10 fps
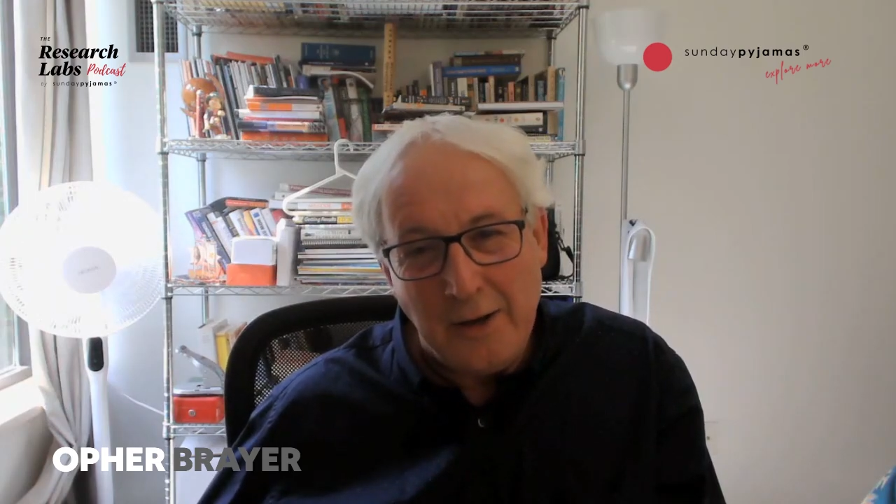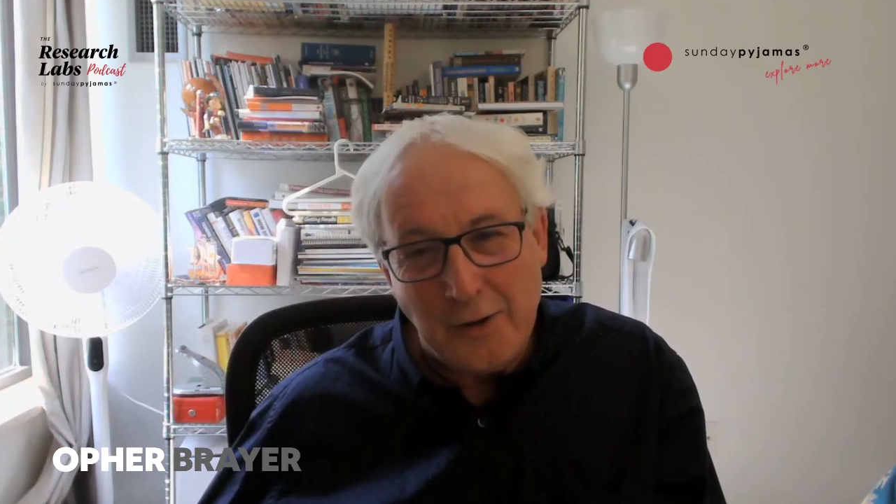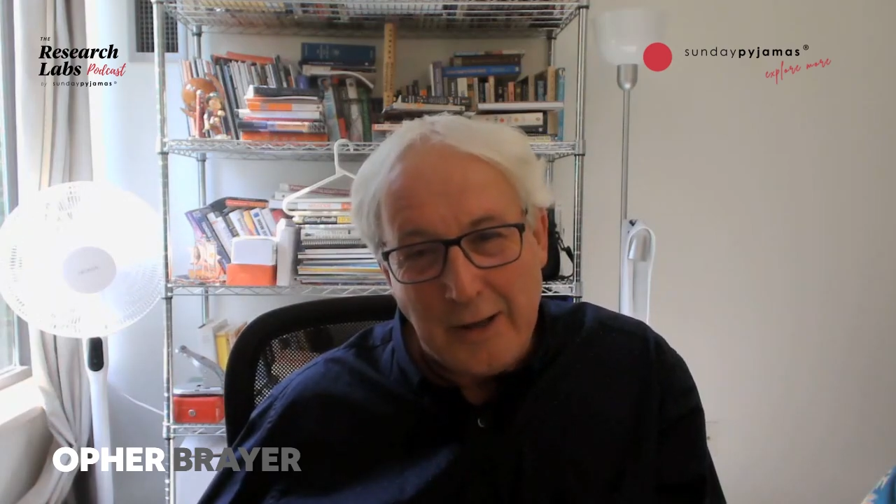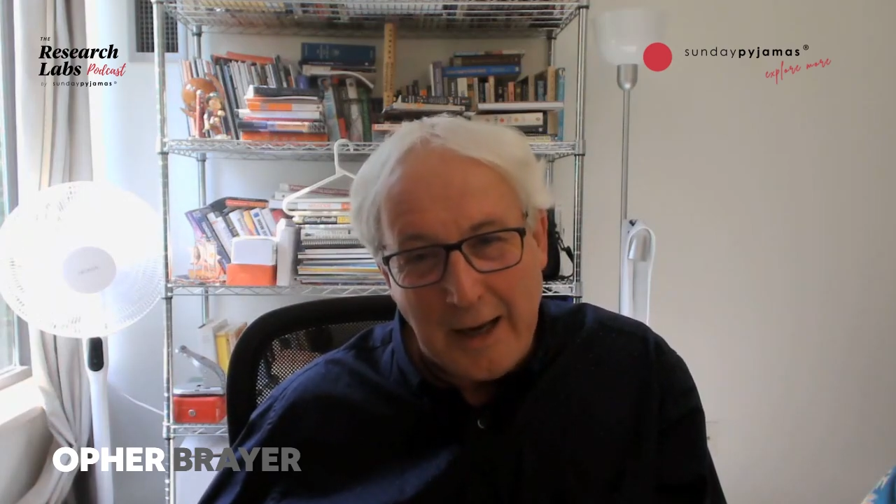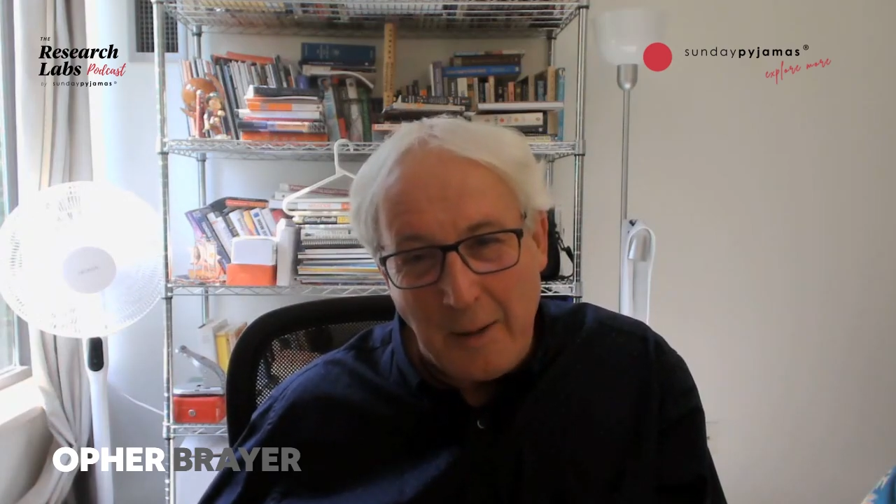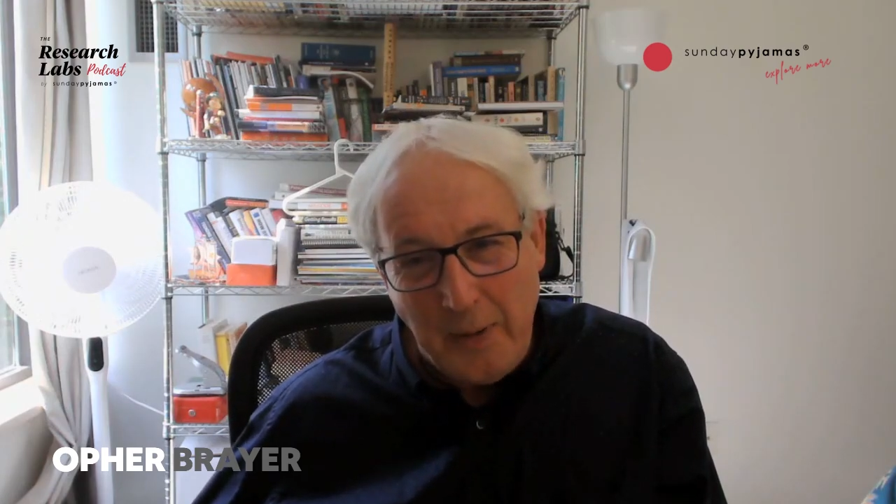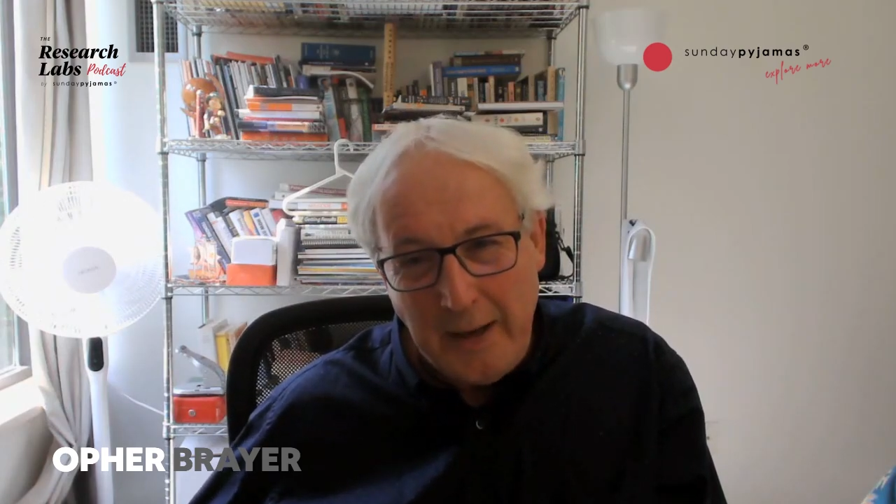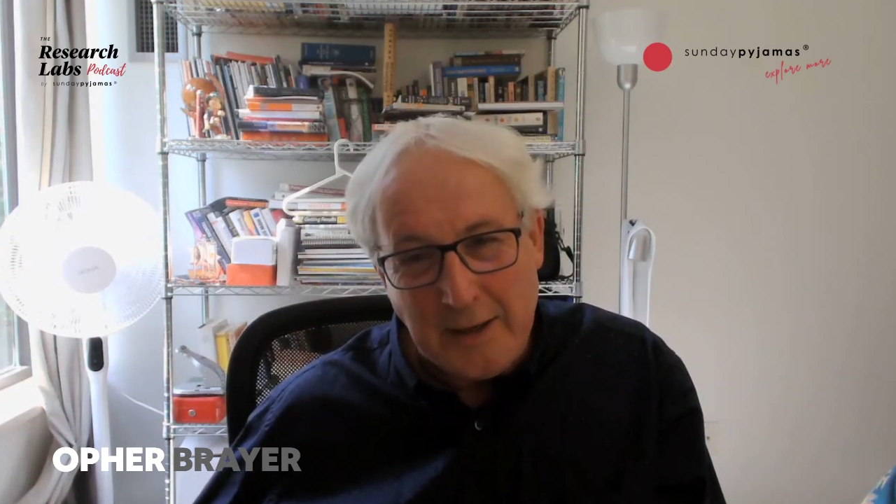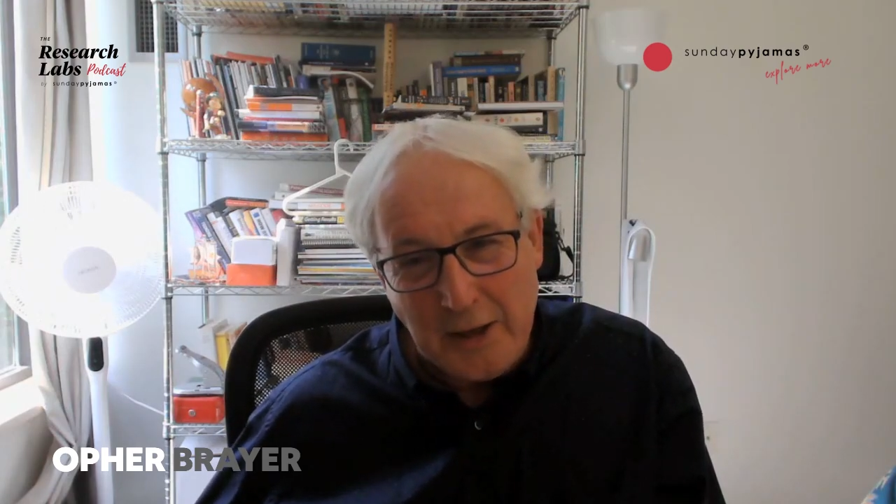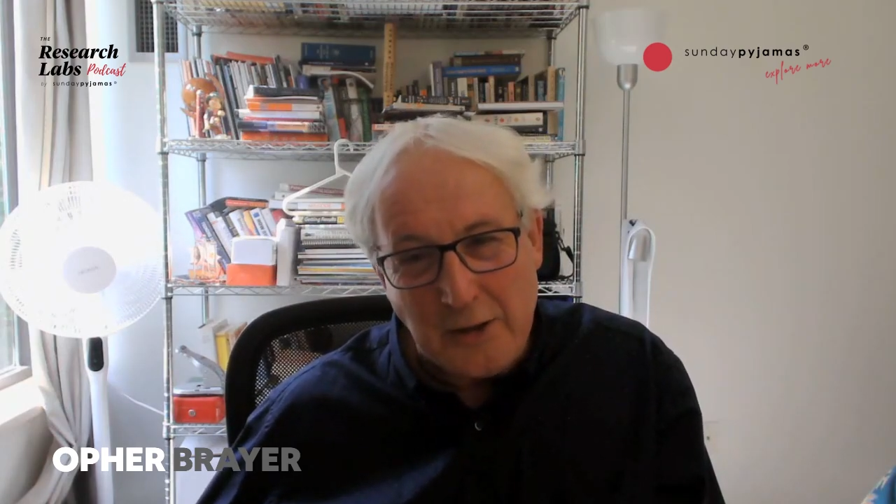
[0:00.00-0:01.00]
So the company
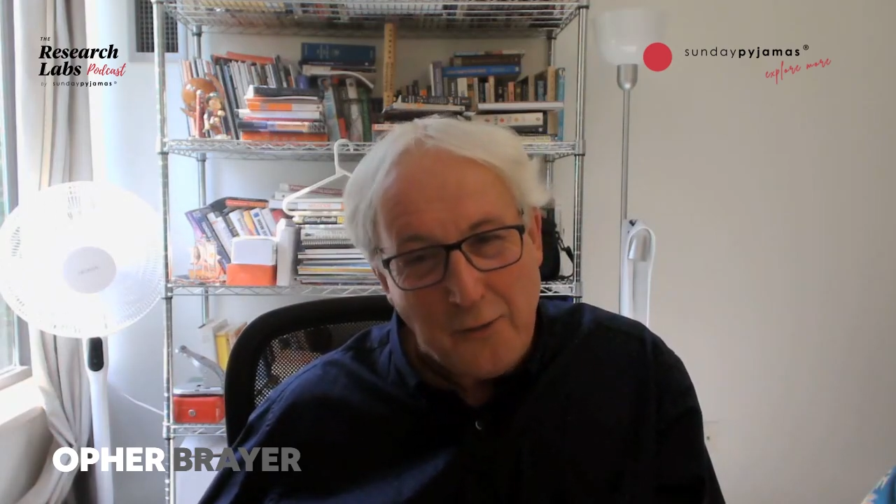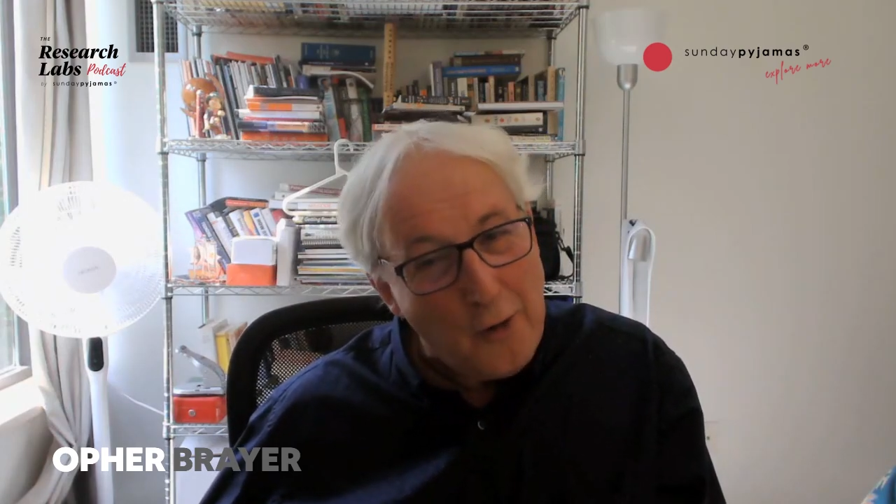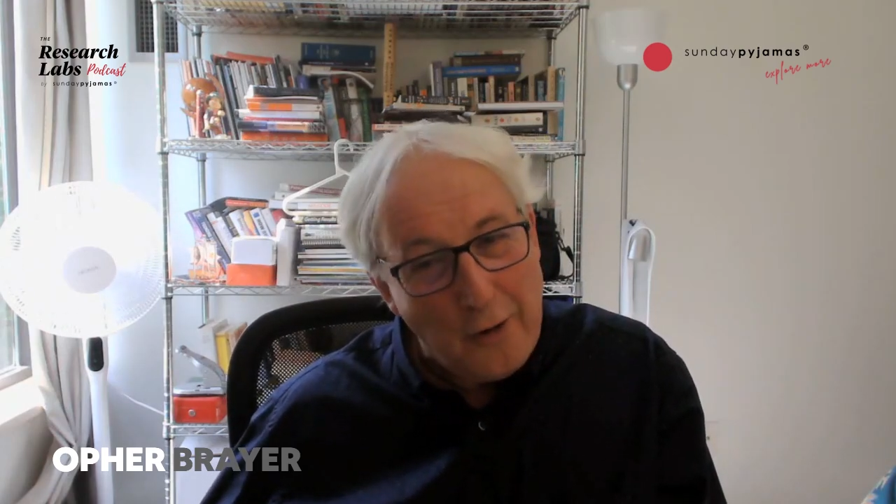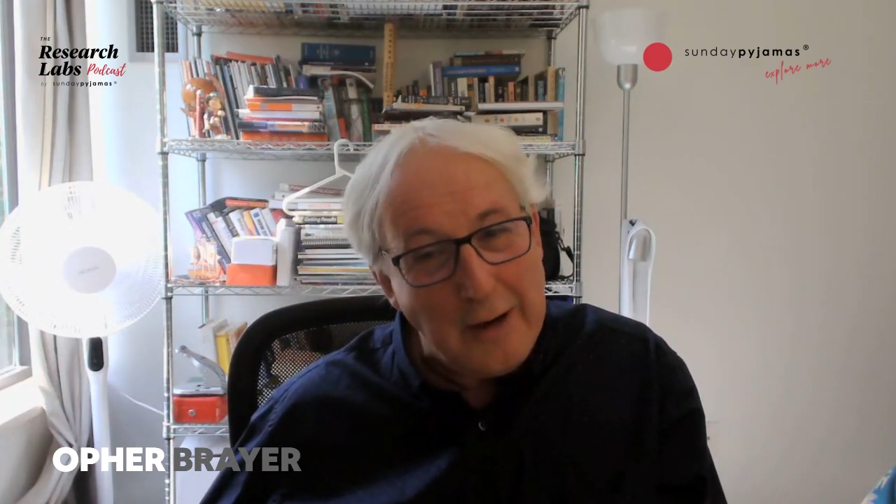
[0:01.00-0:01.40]
has changed for